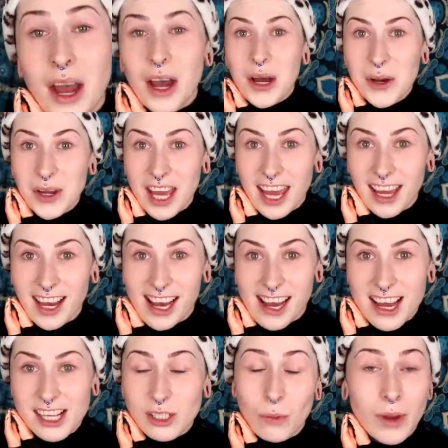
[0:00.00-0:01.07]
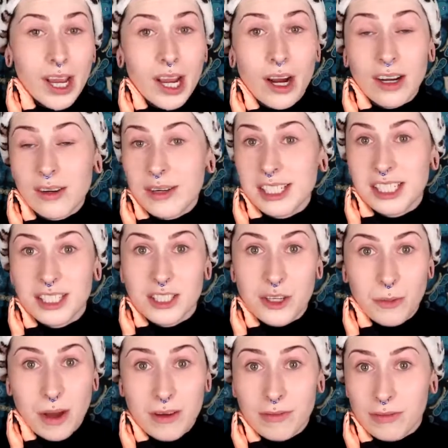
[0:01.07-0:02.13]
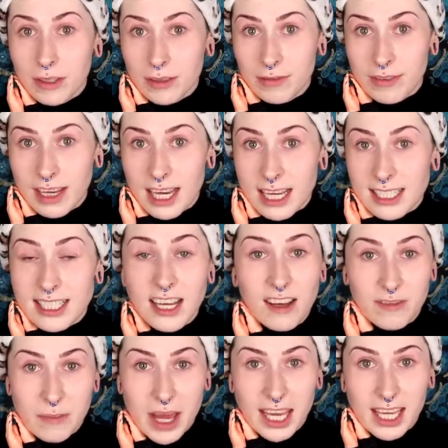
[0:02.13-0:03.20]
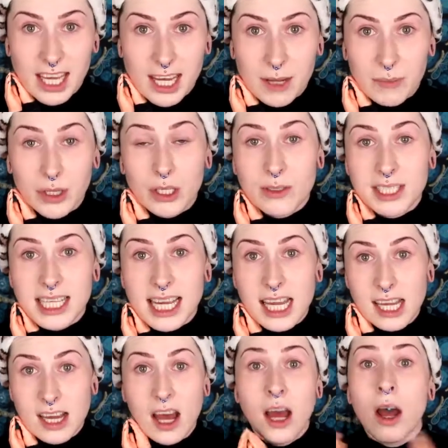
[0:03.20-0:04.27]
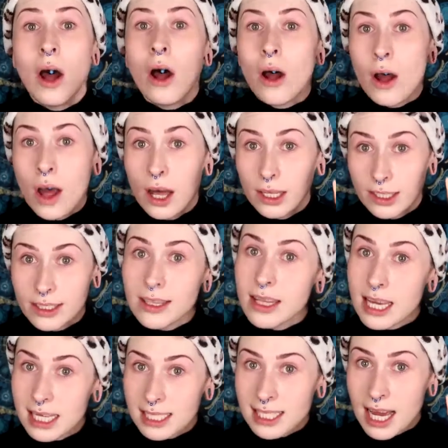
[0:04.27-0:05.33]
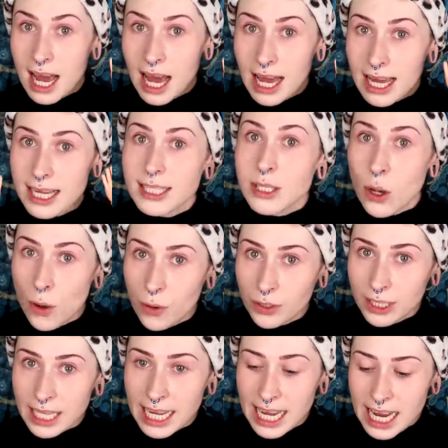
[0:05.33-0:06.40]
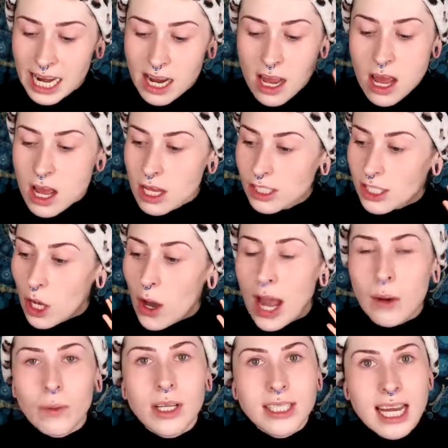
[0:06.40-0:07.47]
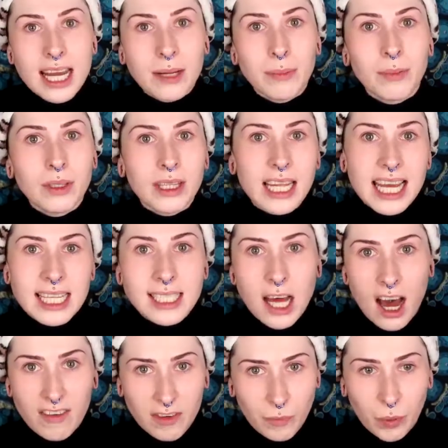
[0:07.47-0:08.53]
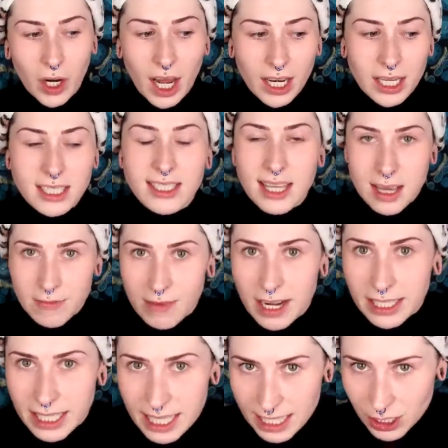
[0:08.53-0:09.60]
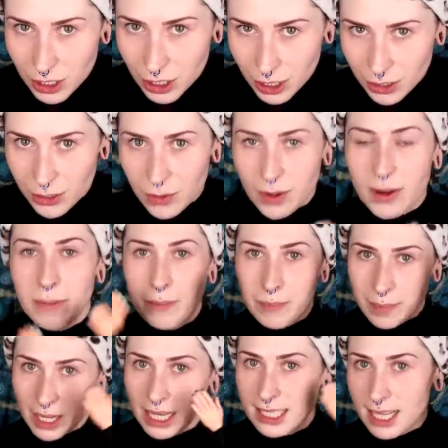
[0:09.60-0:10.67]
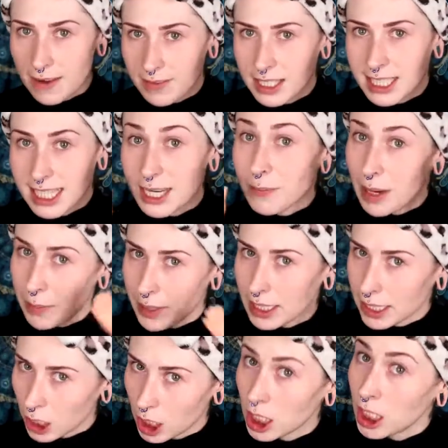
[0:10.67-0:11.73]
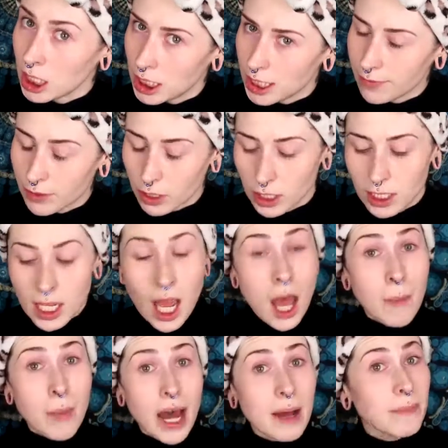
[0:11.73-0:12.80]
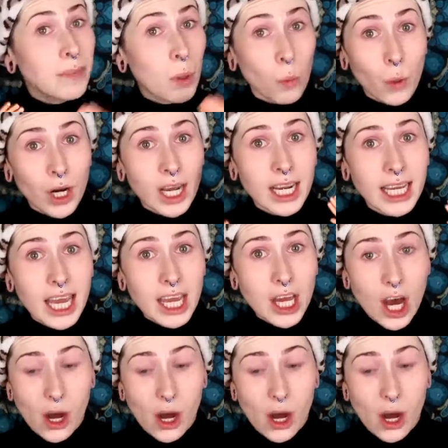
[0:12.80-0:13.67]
Okay guys, we are going to do my full face of makeup using these guys only. So I will take lids off of products if I need to, because obviously it might be a little difficult, but we're gonna get